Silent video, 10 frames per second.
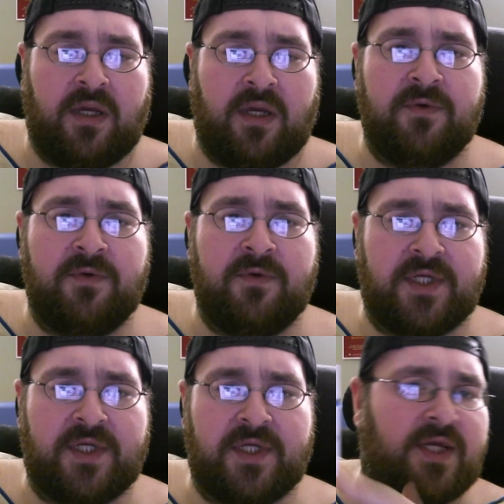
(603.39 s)
Eagle
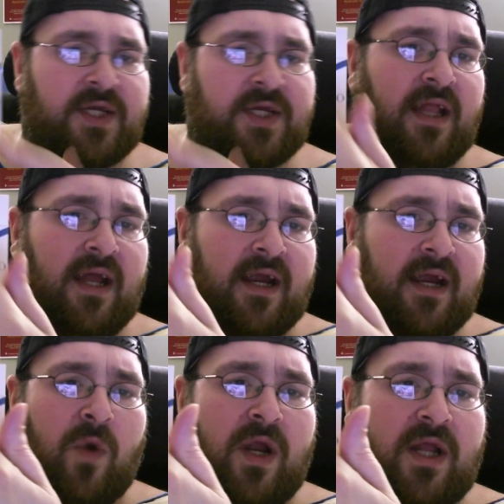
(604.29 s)
cigarettes had like a
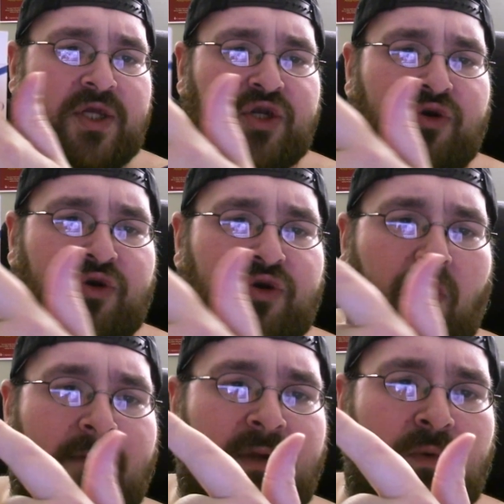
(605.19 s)
red
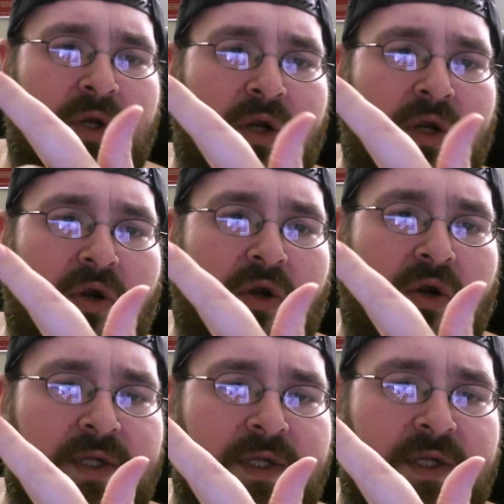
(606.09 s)
stripe that went
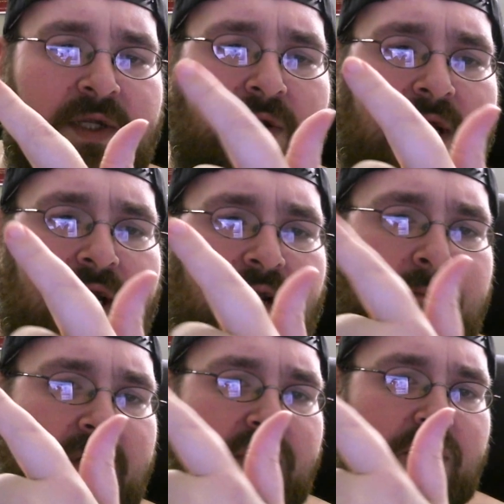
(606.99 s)
across it here, and it had
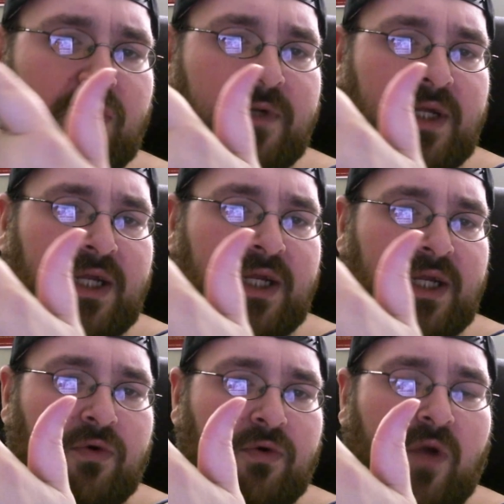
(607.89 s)
a picture of an
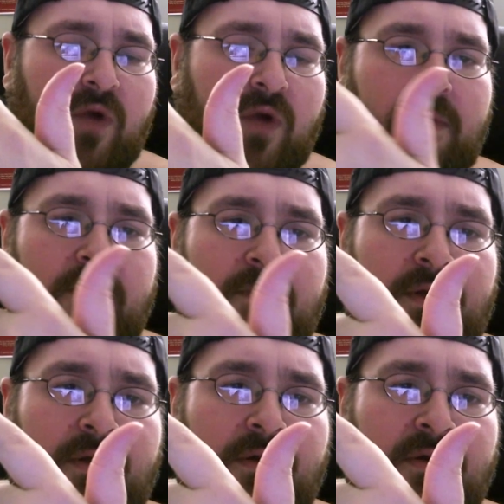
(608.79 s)
eagle right above
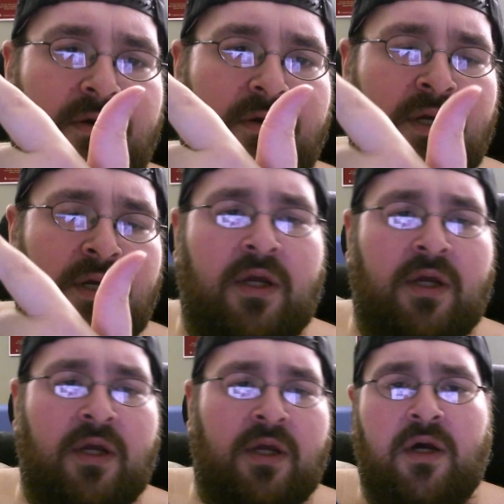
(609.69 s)
here.
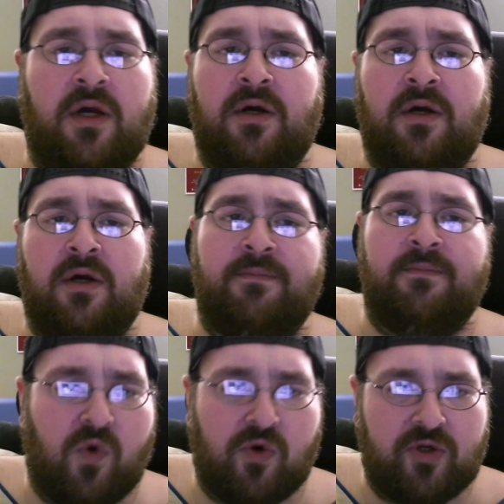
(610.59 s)
Of
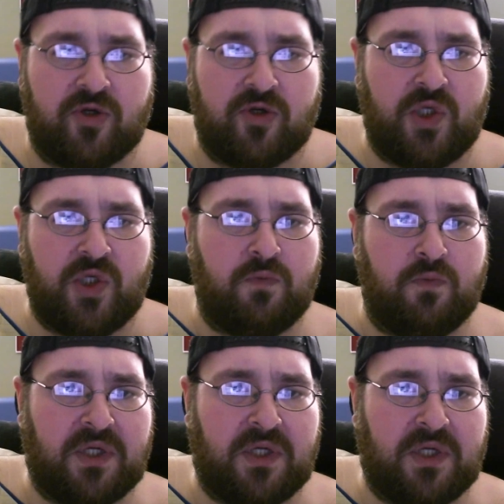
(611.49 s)
course, there's no
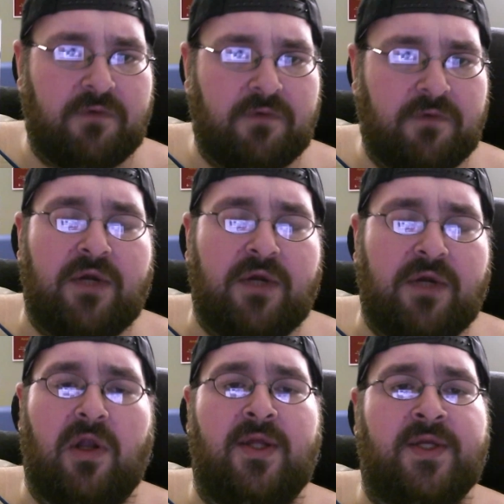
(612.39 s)
picture of an eagle
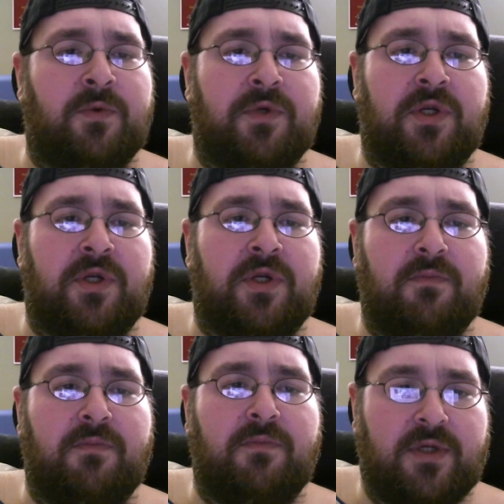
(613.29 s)
on this one here,
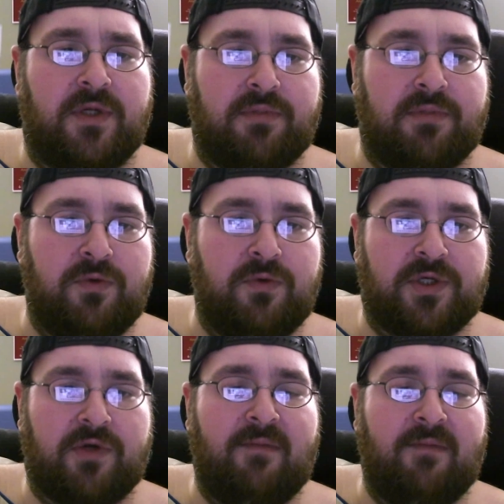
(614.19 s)
but there is a blue
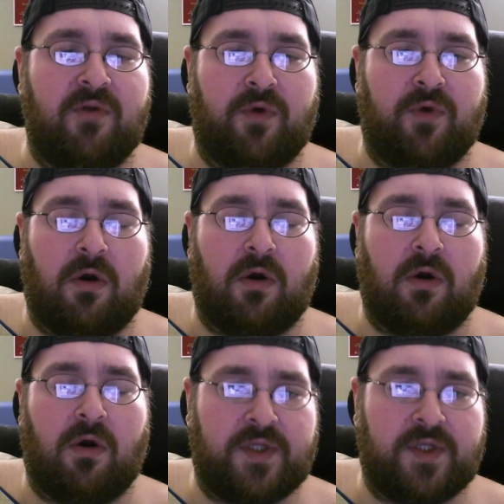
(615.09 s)
stripe going
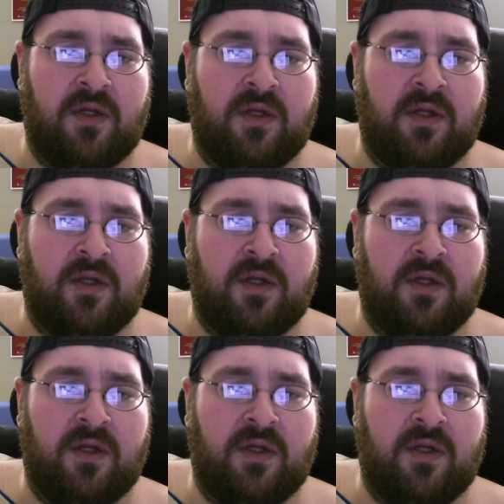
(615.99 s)
across.